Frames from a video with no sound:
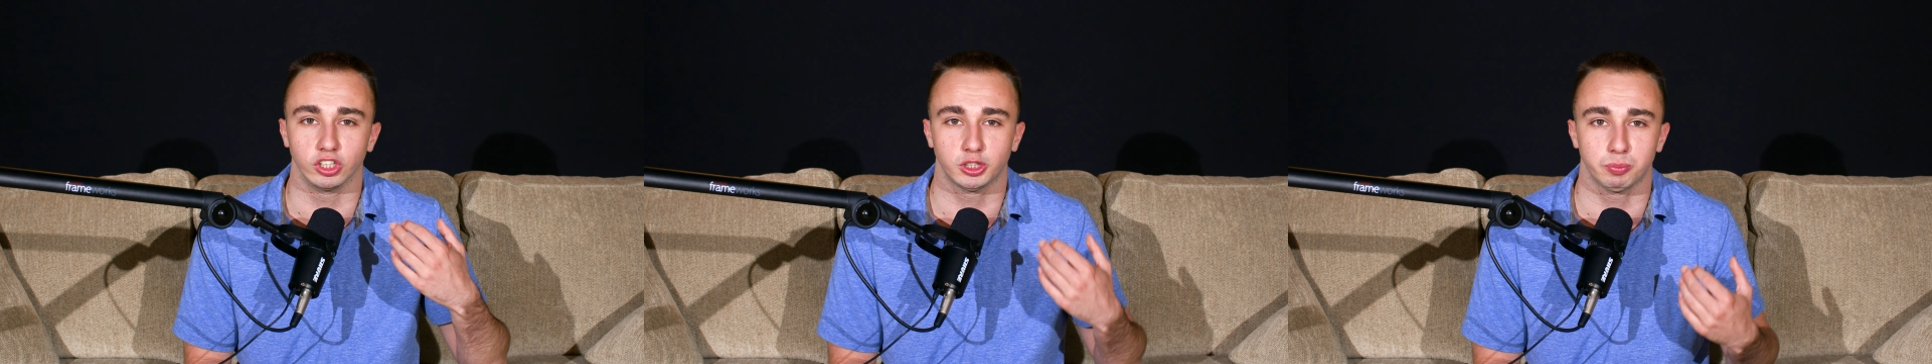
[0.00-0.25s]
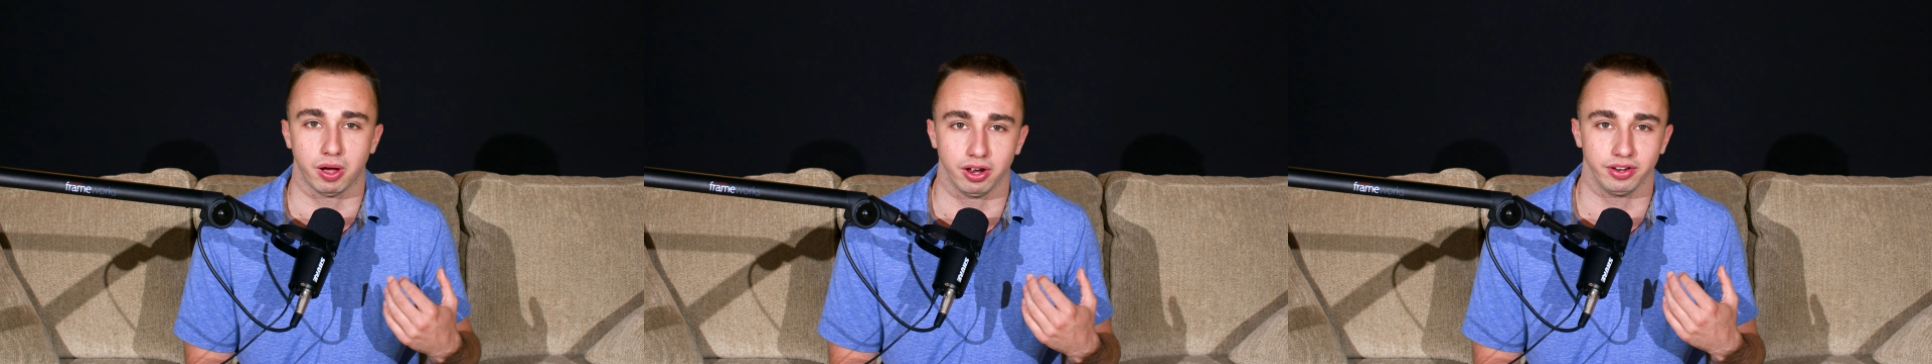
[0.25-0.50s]

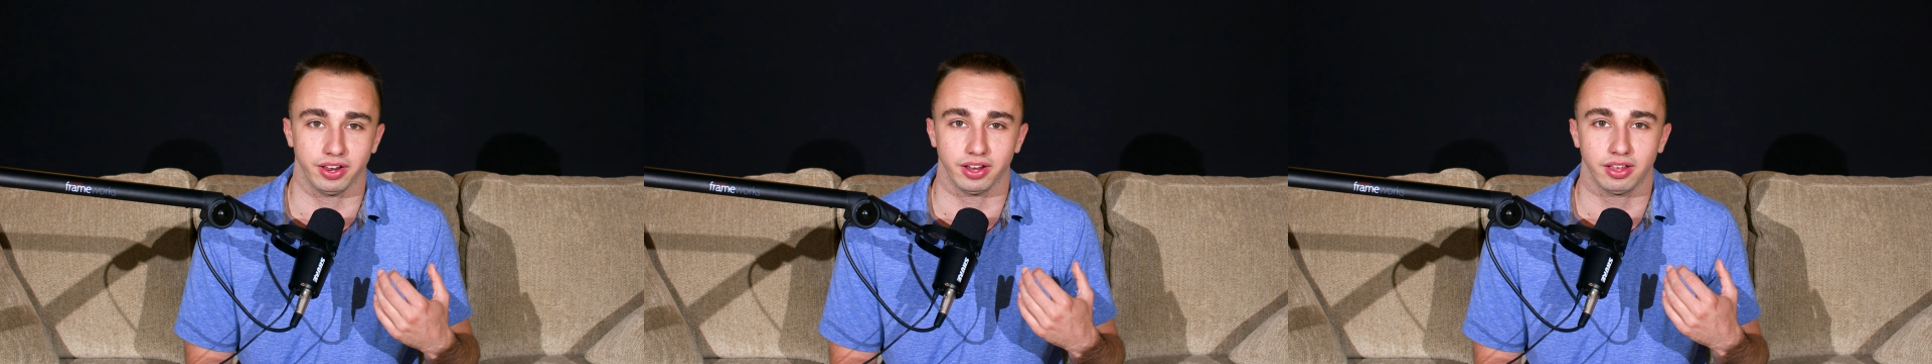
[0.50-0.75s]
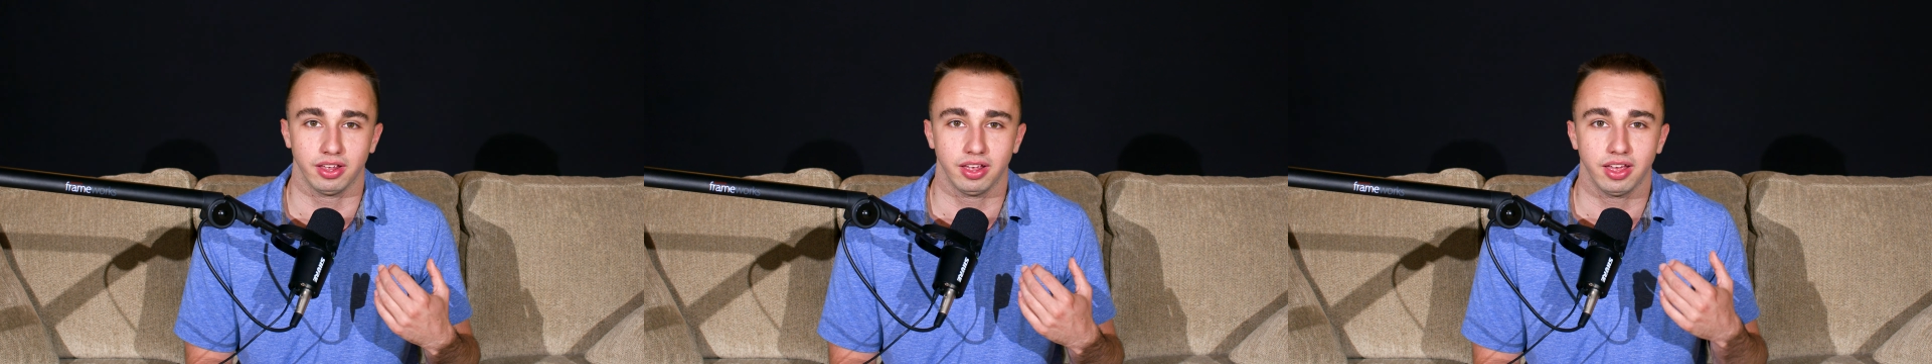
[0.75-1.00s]
responding.
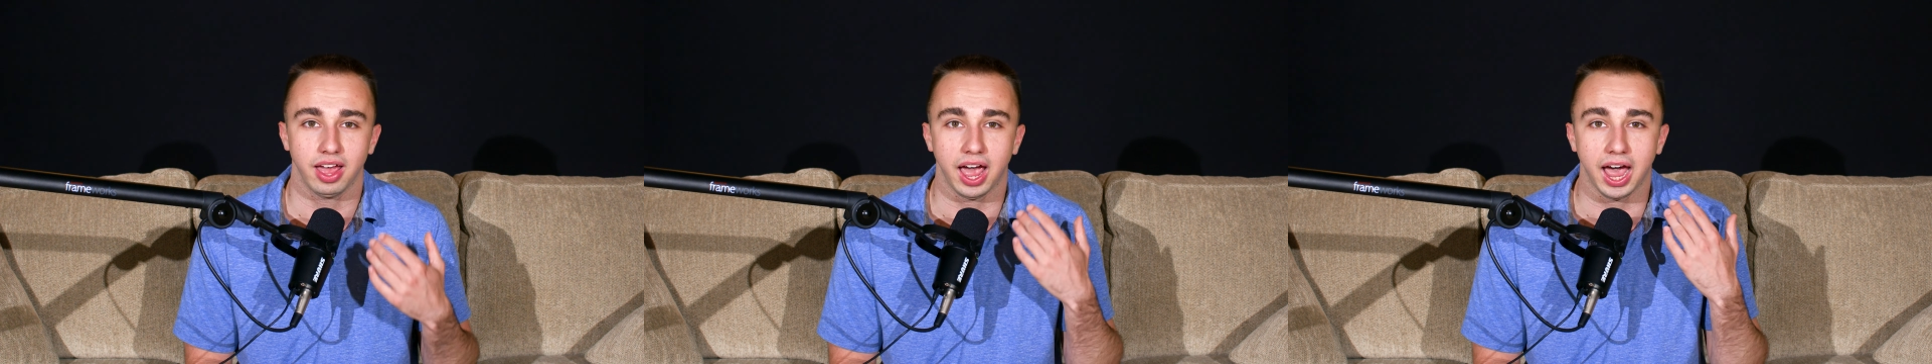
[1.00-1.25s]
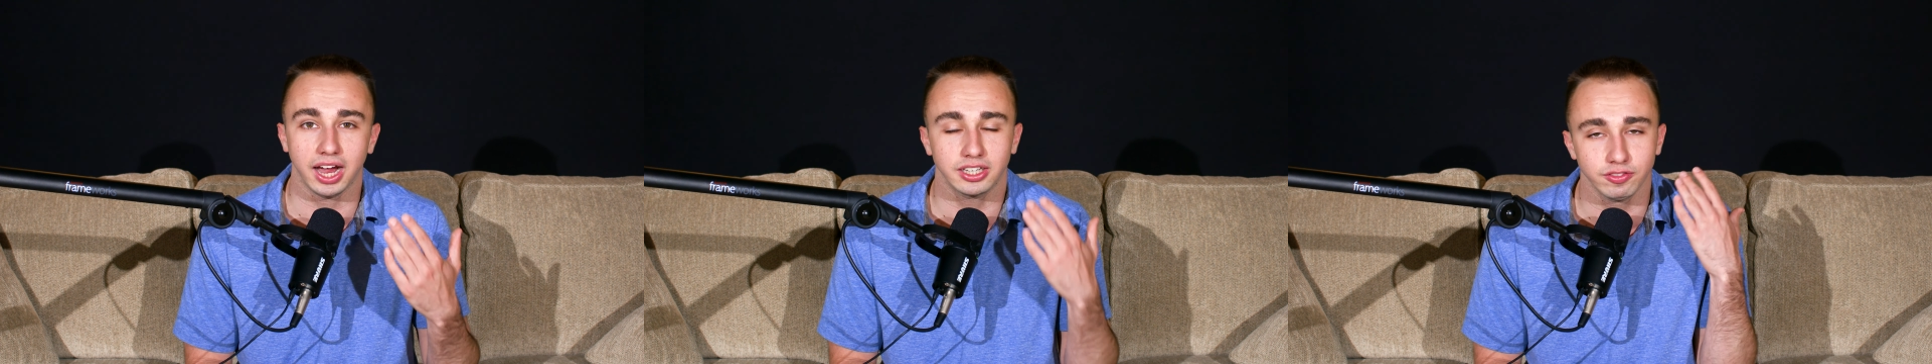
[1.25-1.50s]

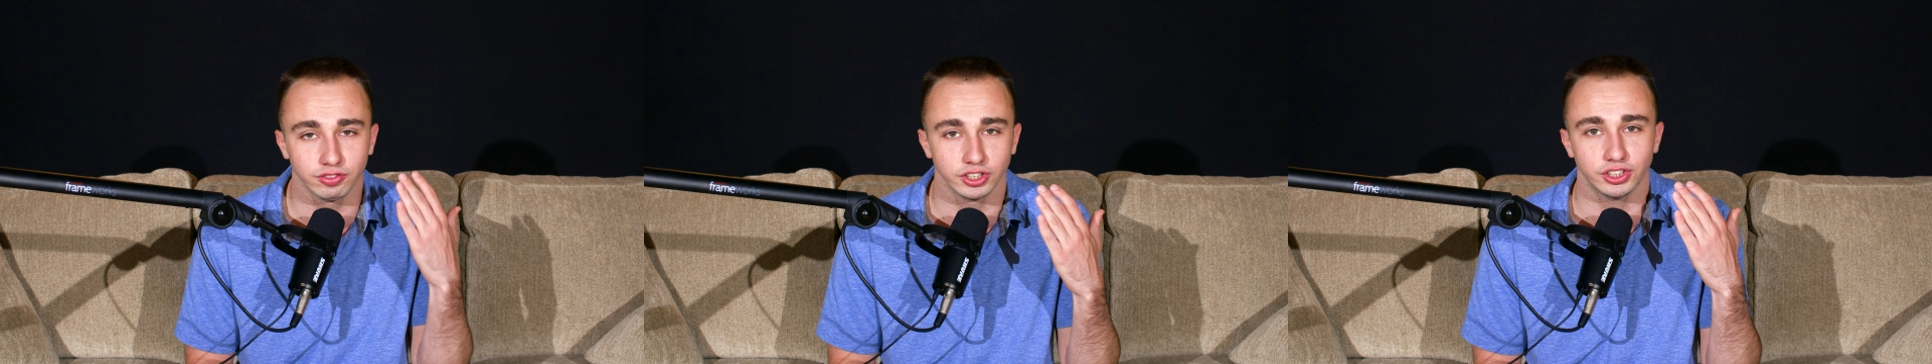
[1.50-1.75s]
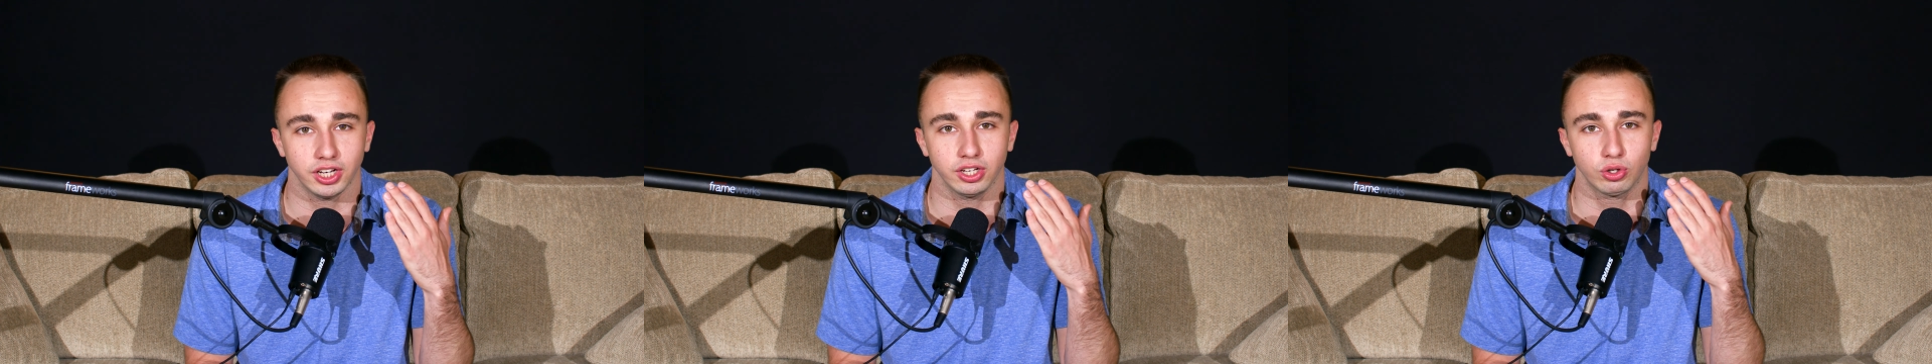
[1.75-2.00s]
Active
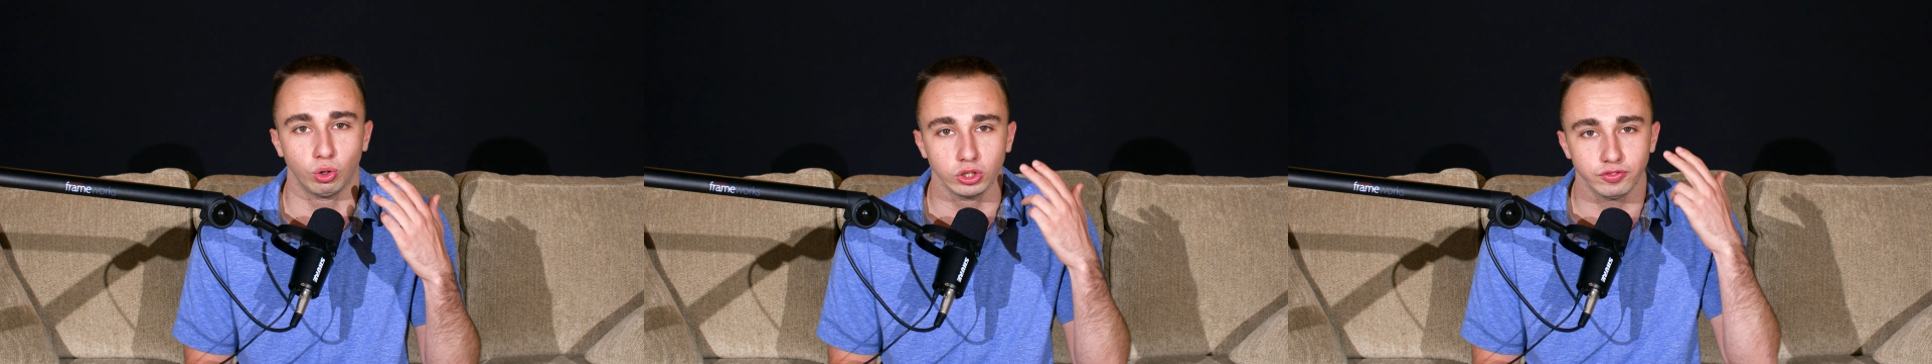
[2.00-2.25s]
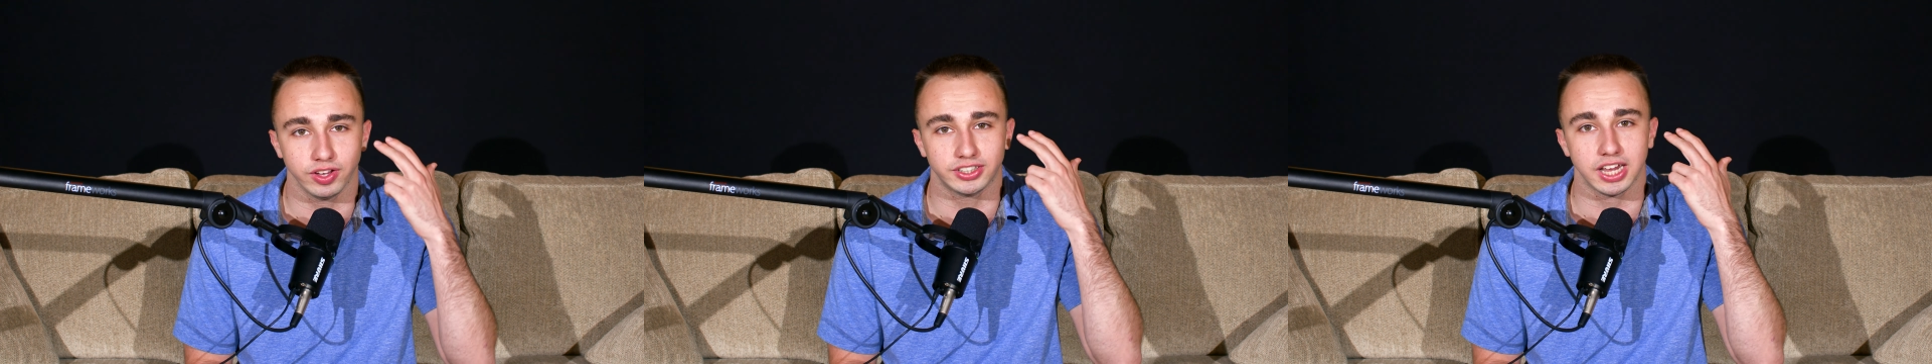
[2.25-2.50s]
listening
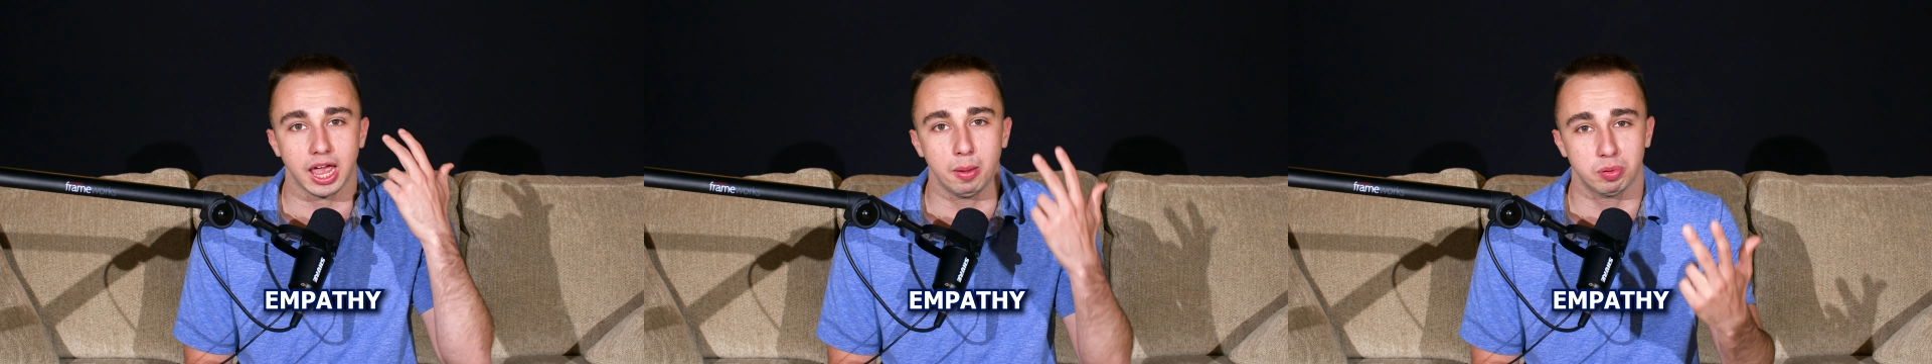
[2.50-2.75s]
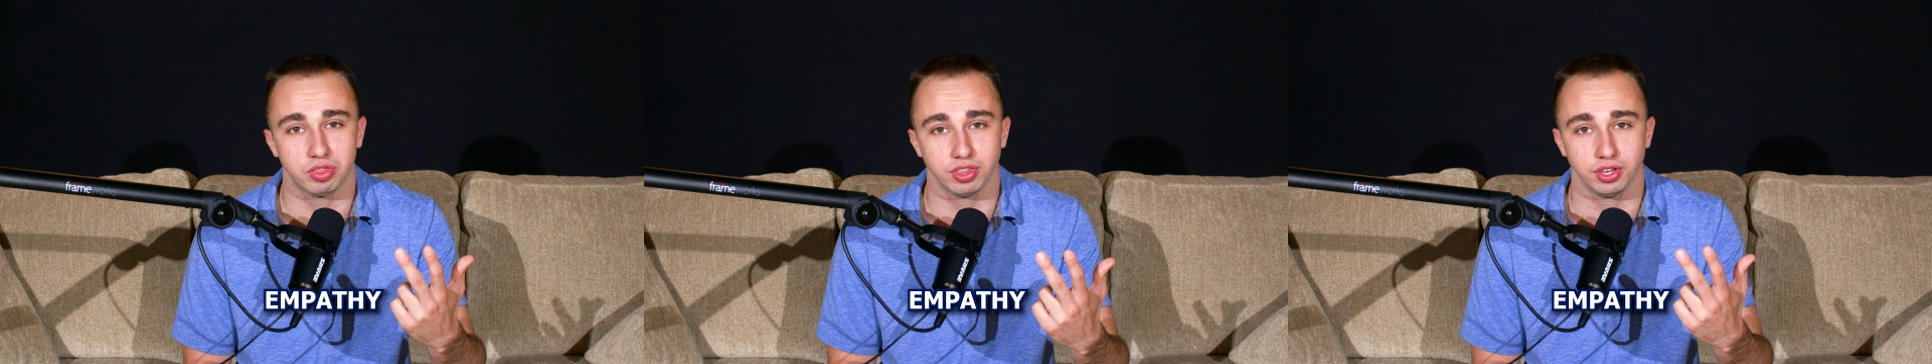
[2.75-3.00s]
cultivates
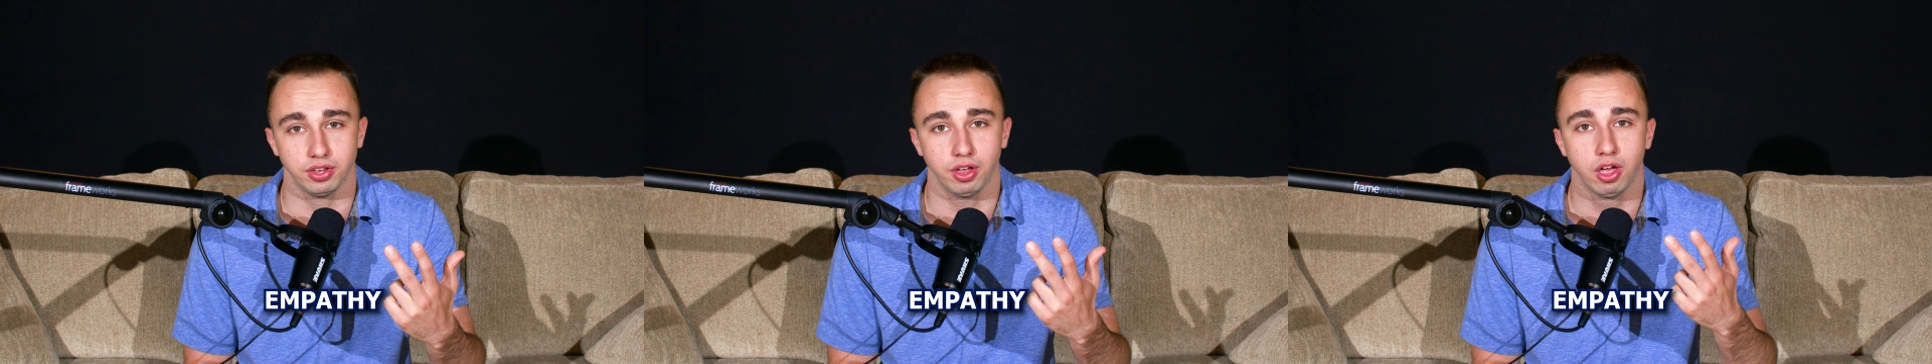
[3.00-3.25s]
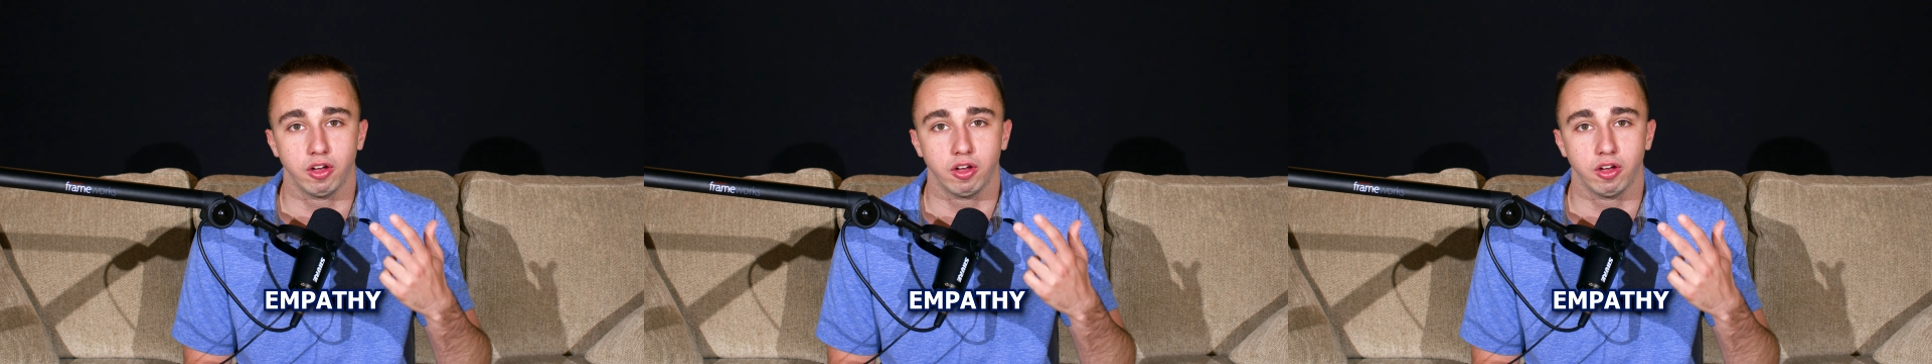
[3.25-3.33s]
empathy,